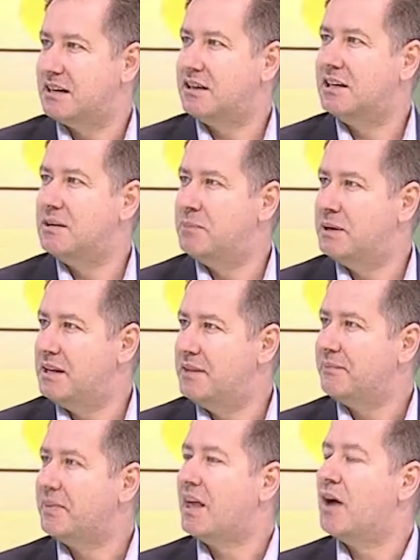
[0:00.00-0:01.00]
are going to be
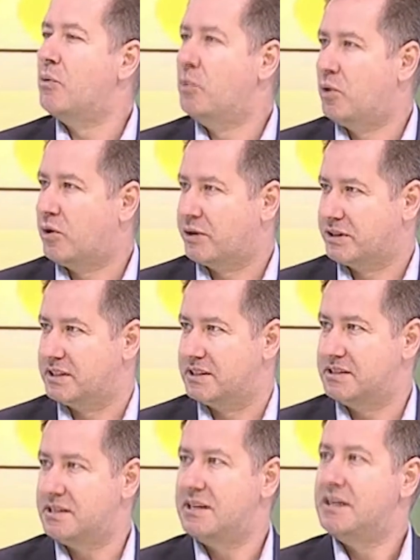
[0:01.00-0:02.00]

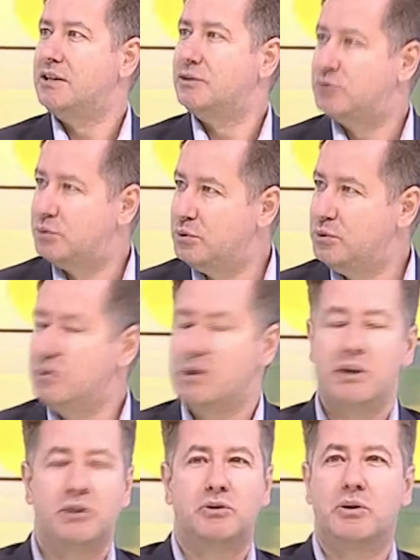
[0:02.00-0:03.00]
awarded to
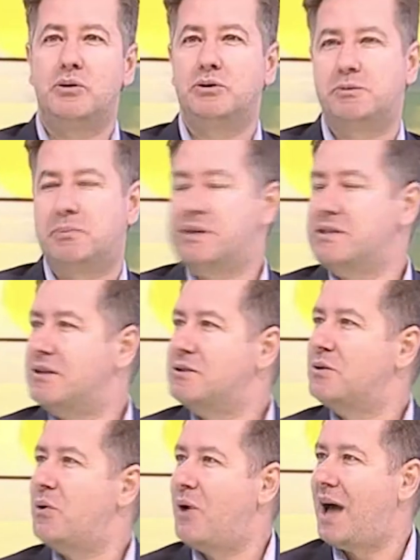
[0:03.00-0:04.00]
those persons
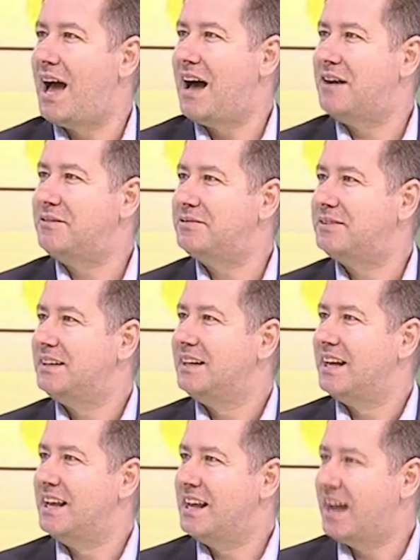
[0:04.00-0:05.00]
who have mm
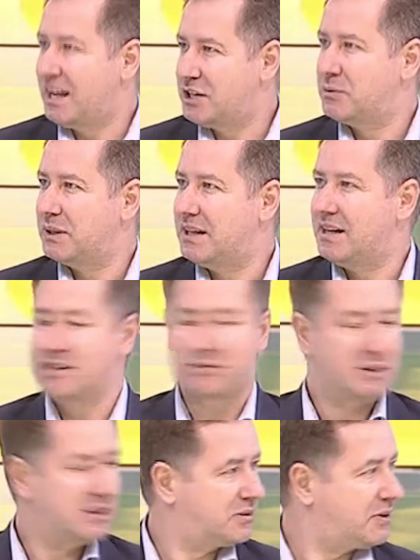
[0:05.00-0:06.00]
engaged with us
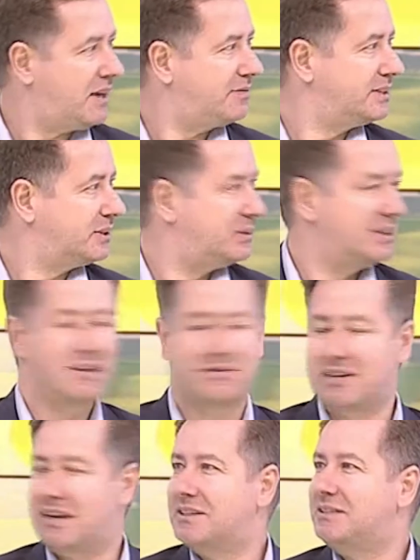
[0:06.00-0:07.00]
with the graphic with the
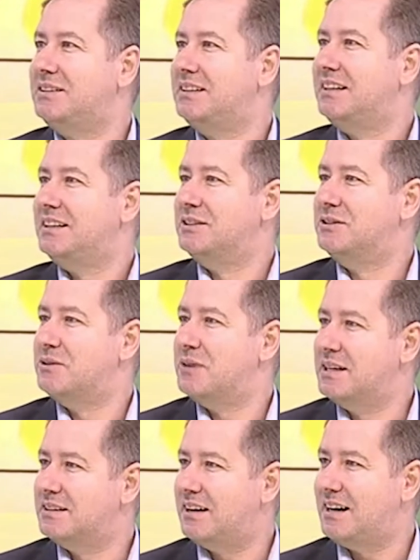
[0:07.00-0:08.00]
tracker okay. okay.
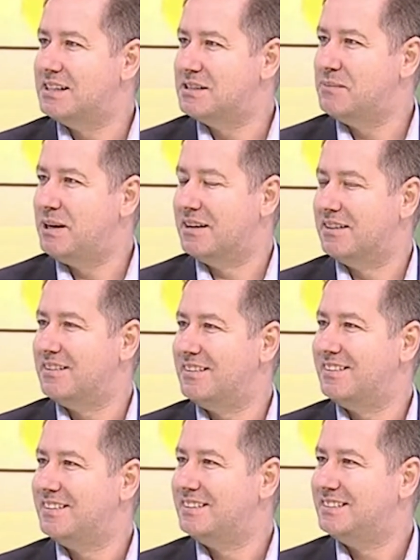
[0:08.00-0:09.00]
during the last month.
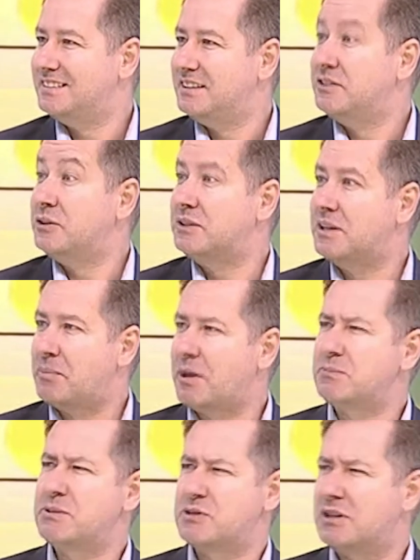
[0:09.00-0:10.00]
Mm. No, the
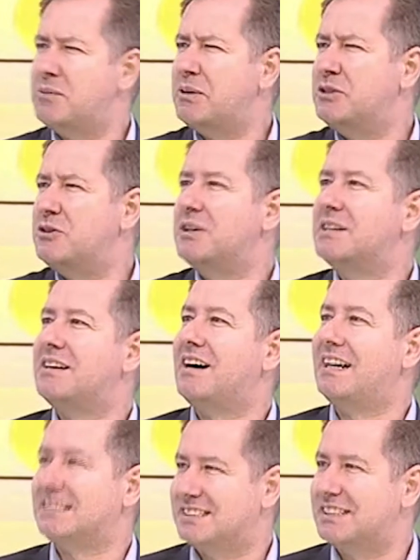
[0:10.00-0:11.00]
apartment's going to be during the
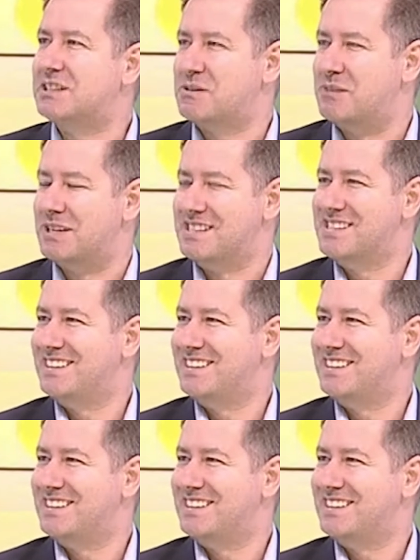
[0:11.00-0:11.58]
last six months.